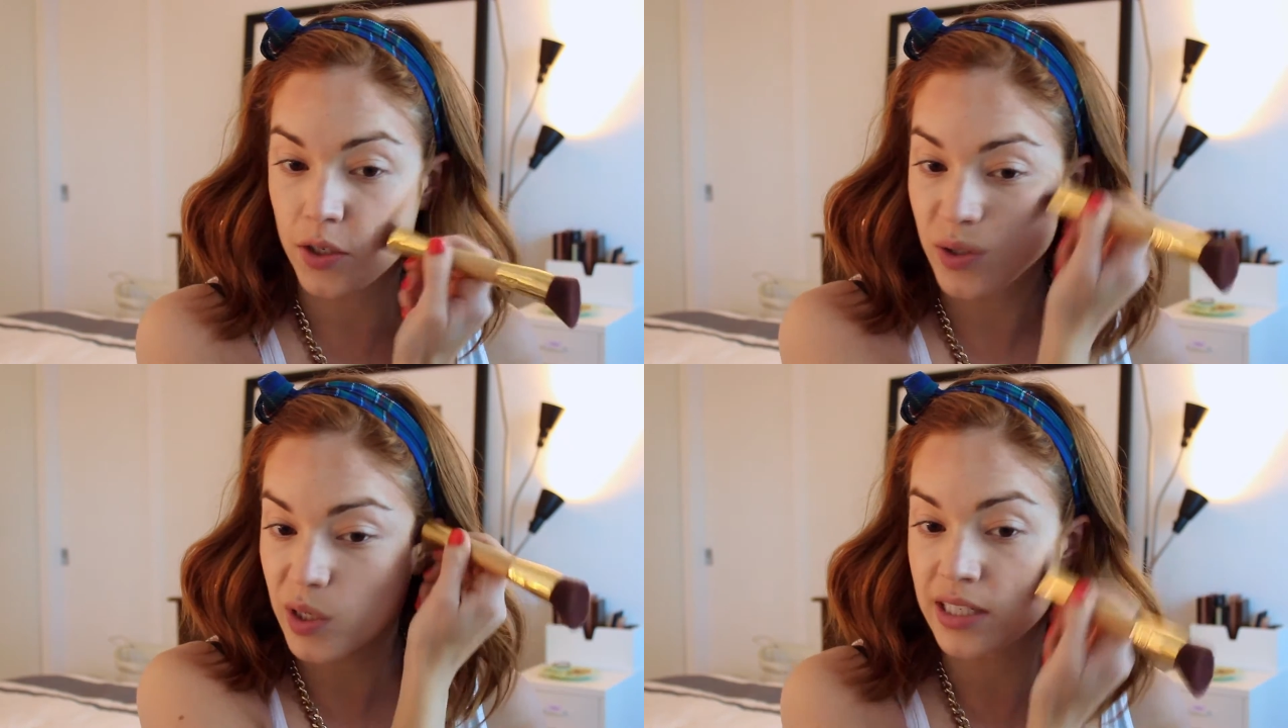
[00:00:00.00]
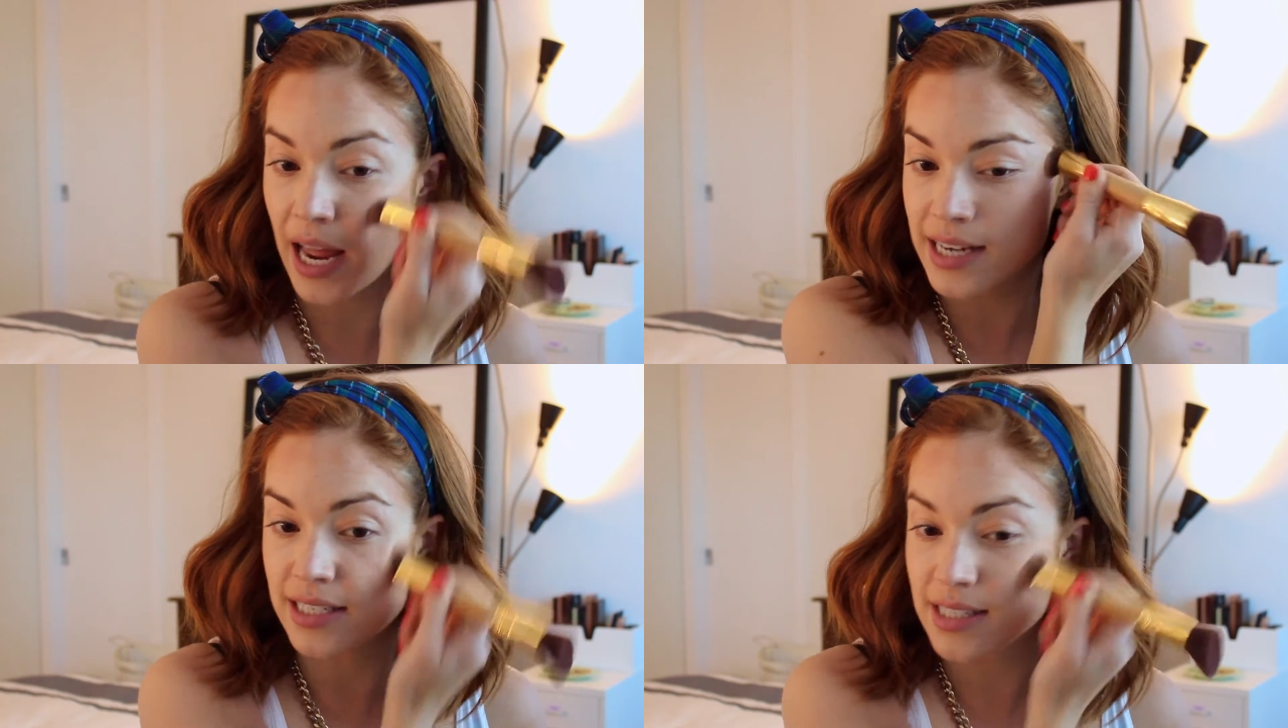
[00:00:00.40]
you look
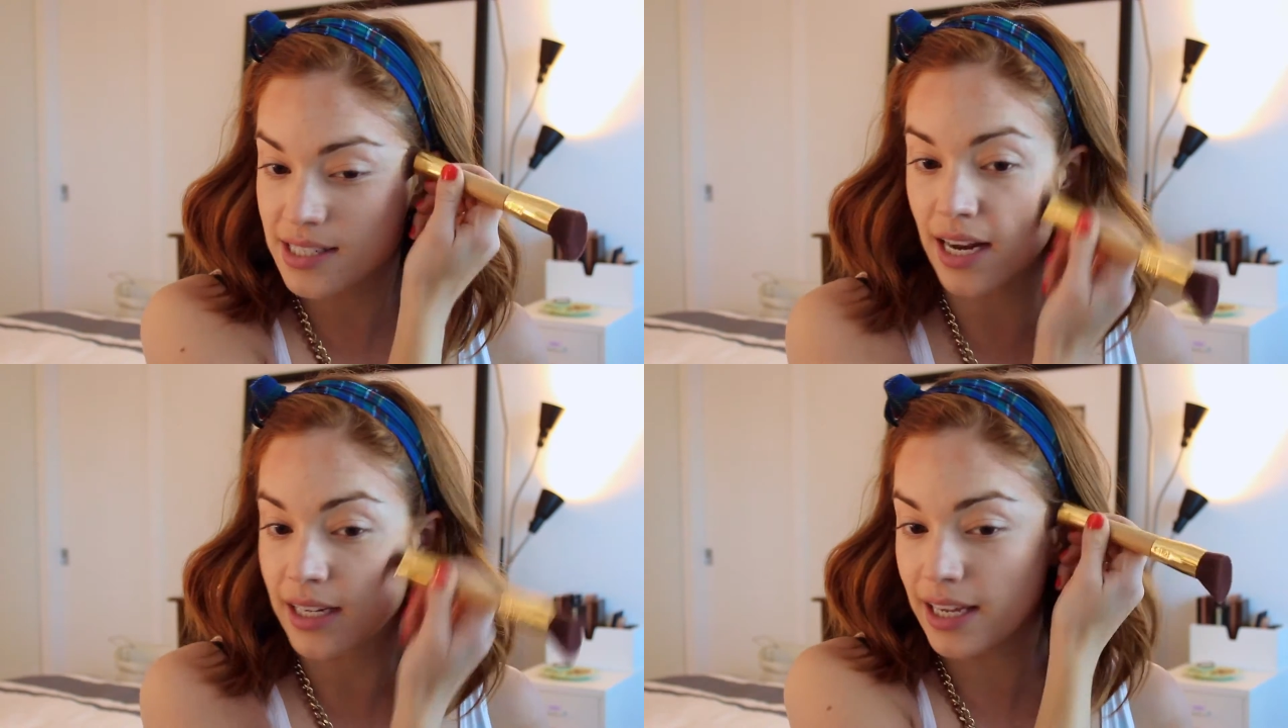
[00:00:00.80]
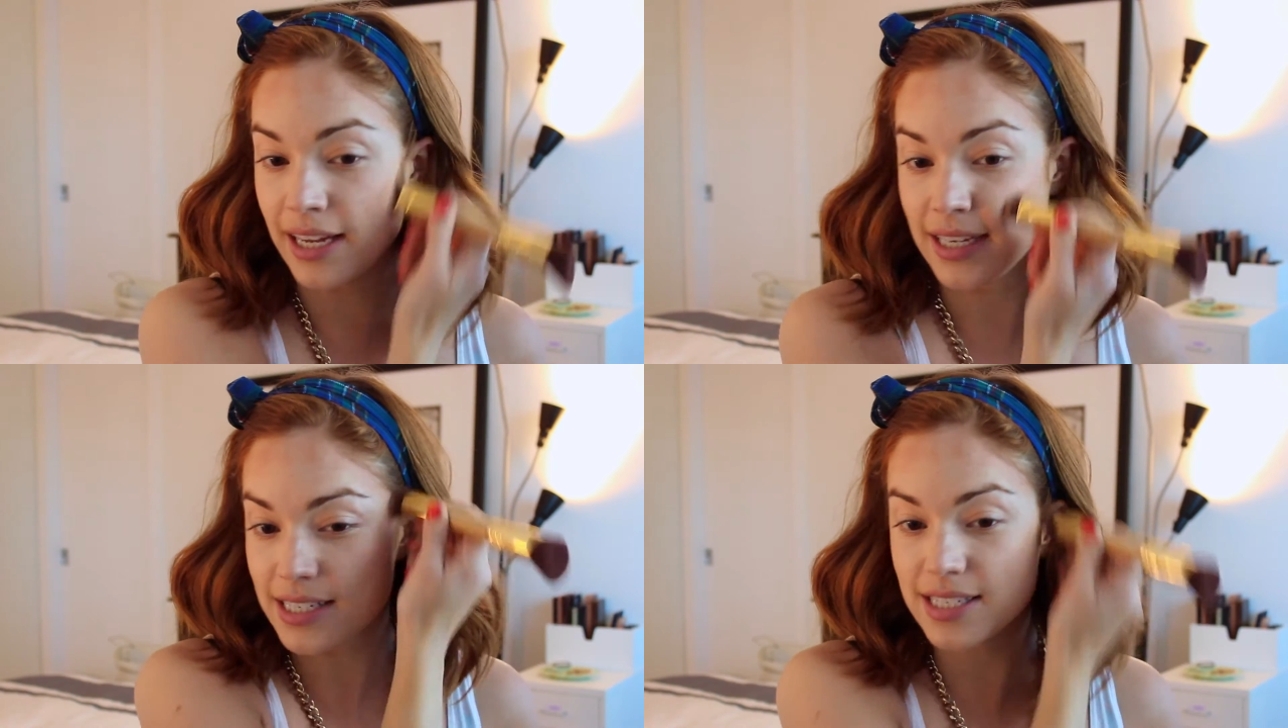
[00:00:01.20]
nice and
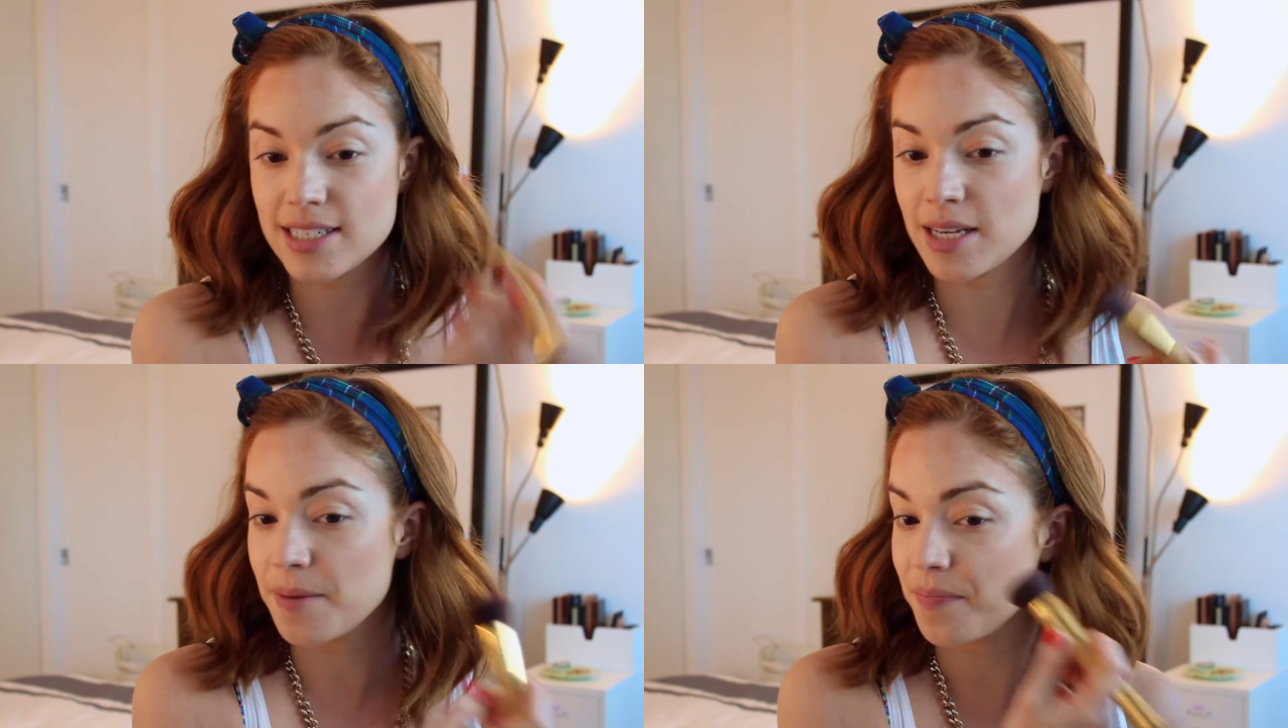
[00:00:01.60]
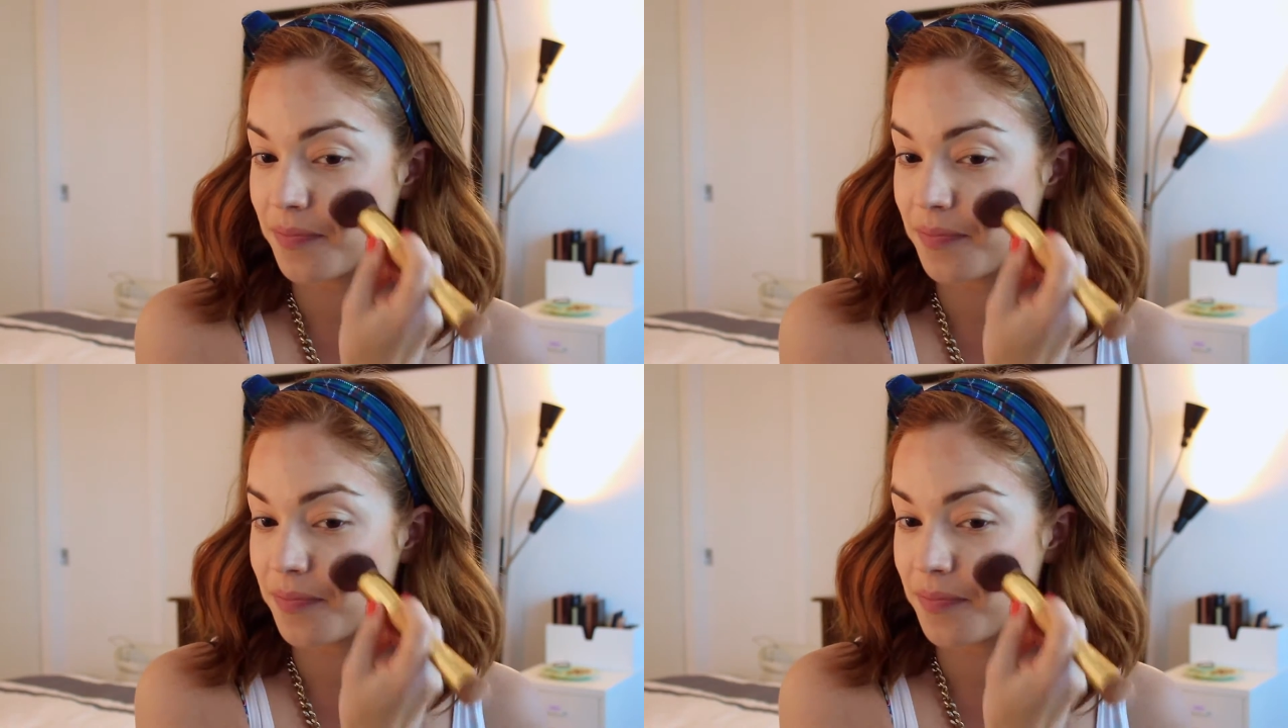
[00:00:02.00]
sun-kissed,